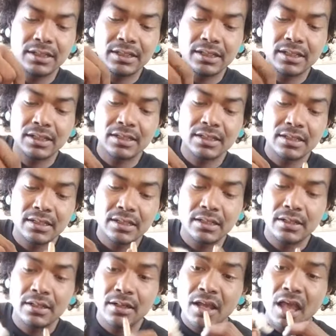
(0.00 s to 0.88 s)
I guess.
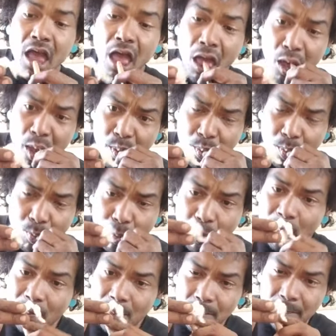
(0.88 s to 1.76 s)

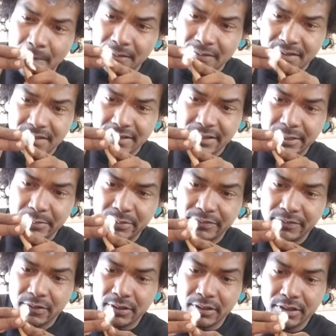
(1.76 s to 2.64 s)
Let's see, it keeps
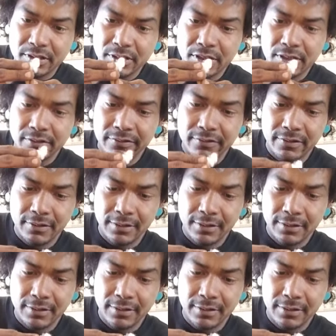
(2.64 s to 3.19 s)
falling off.